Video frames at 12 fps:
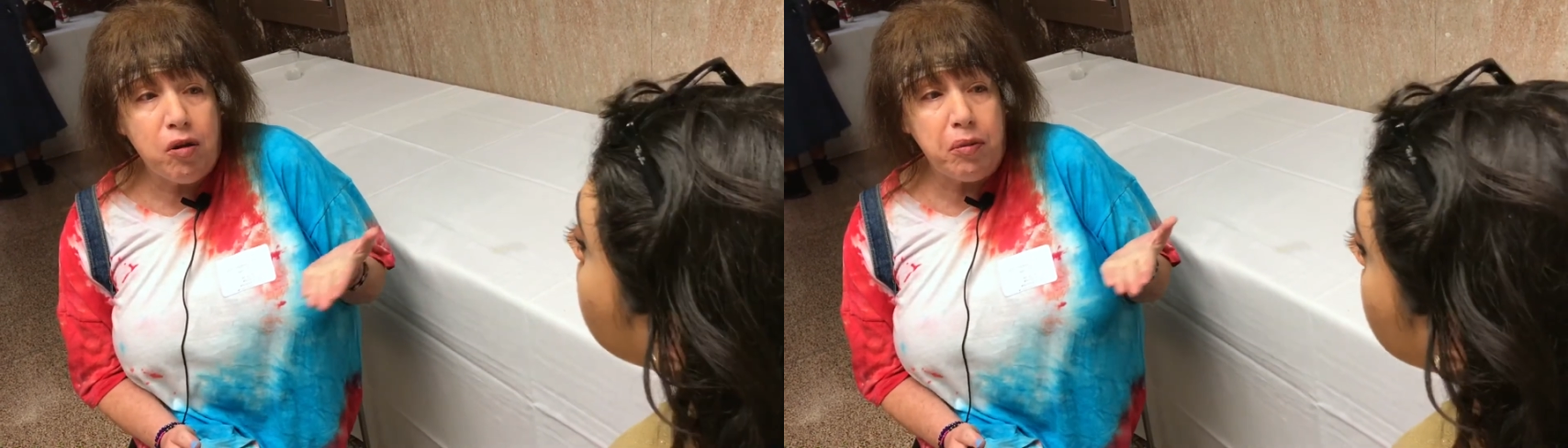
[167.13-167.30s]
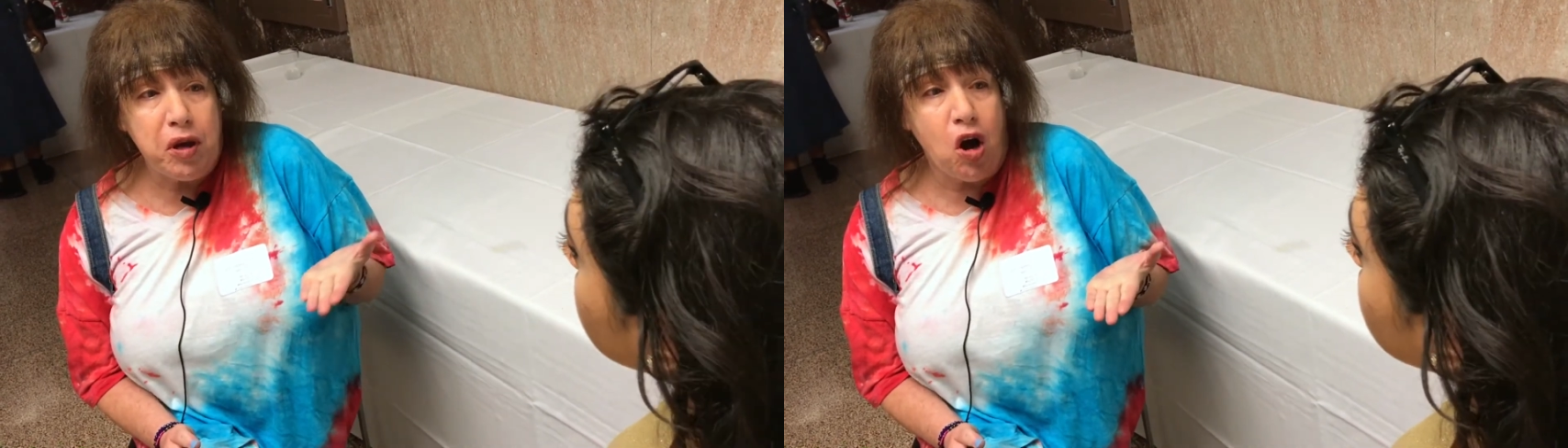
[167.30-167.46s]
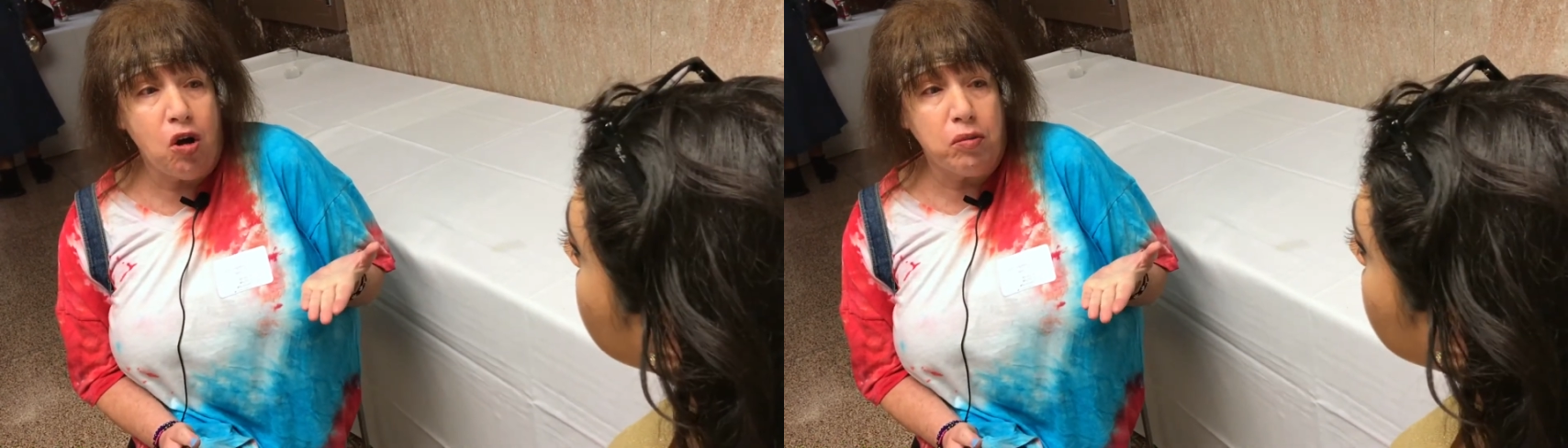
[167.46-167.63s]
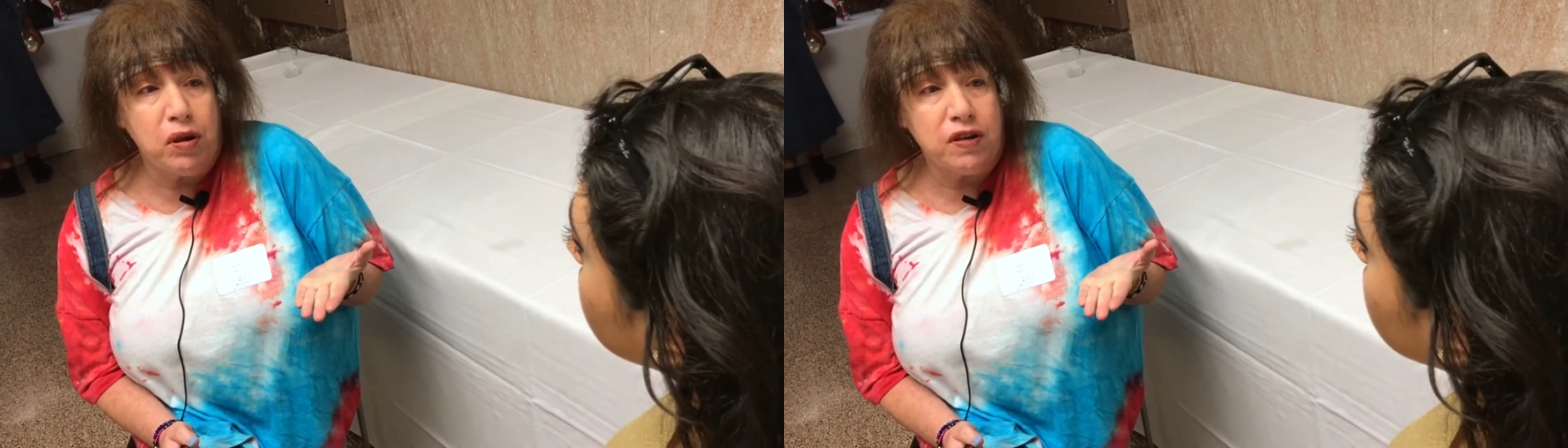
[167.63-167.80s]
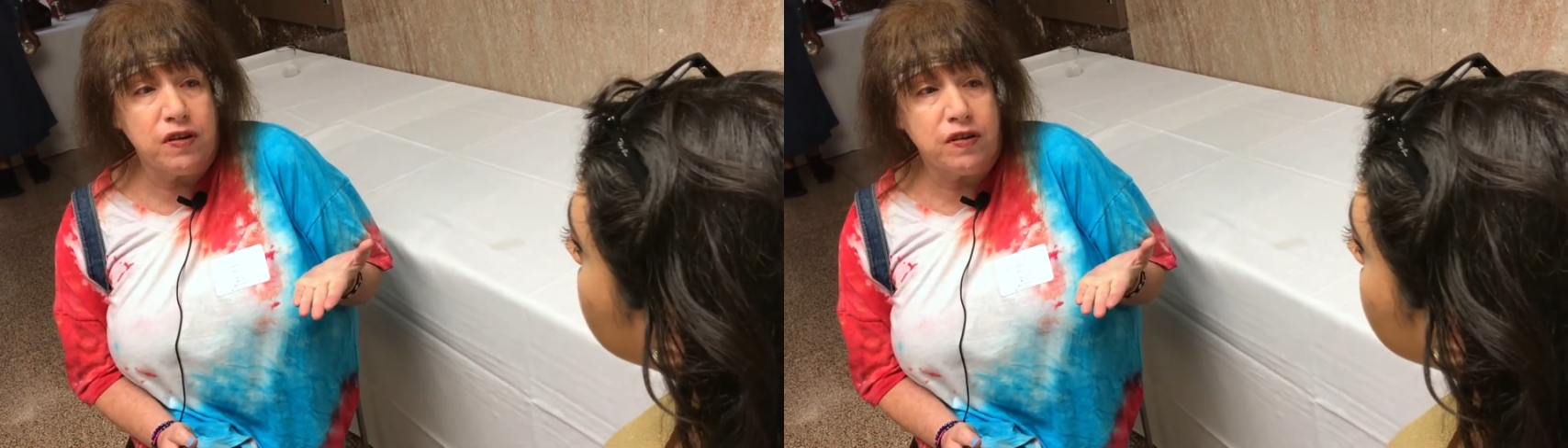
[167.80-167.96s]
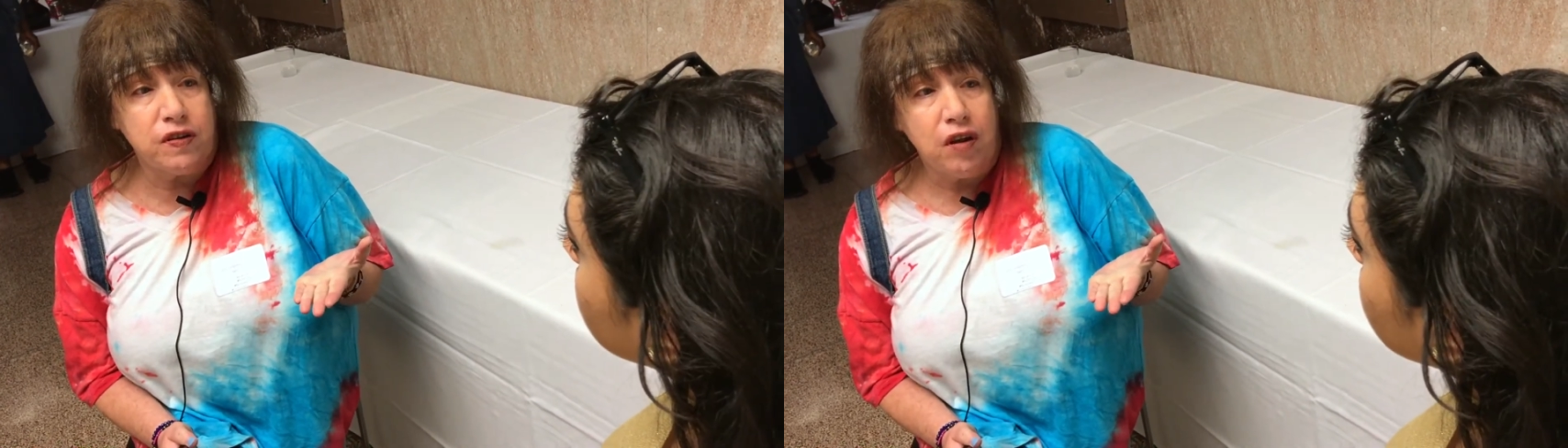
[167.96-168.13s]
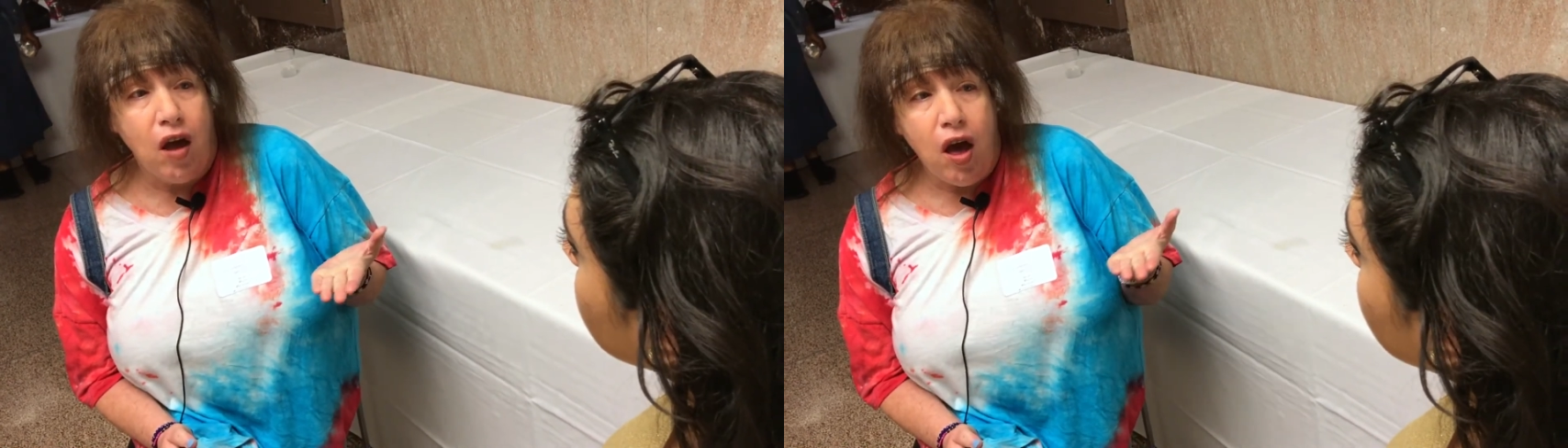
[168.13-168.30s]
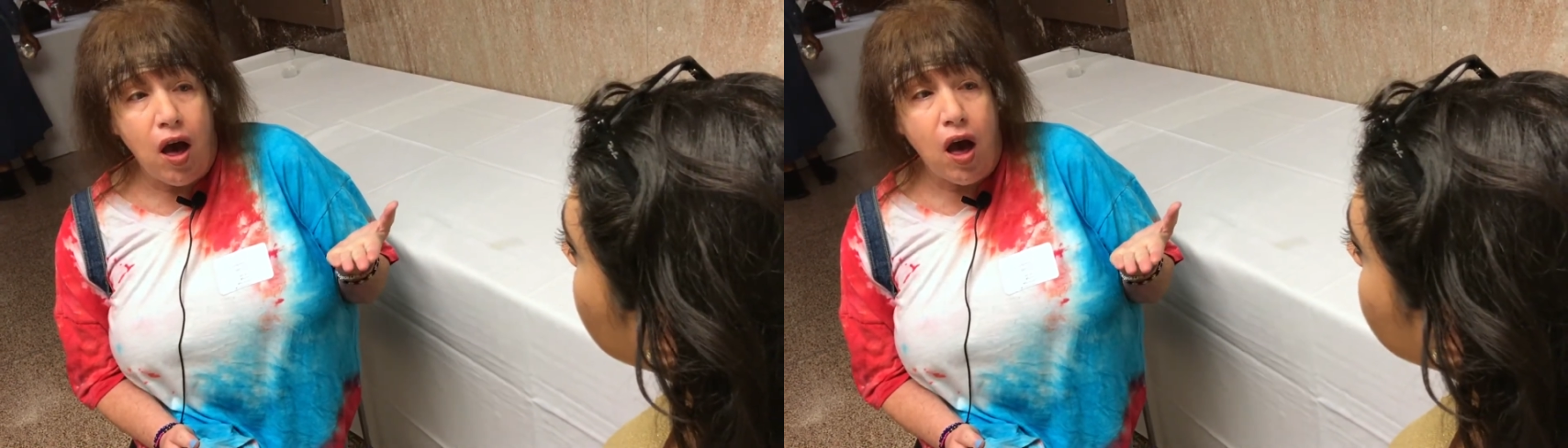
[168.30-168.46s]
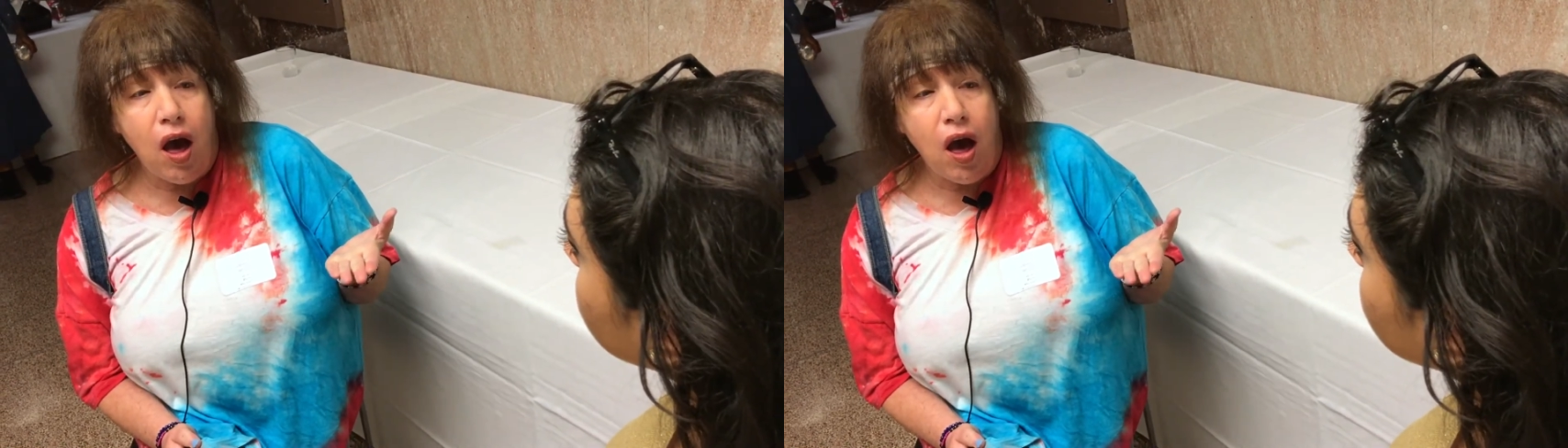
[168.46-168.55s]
I would be homeless.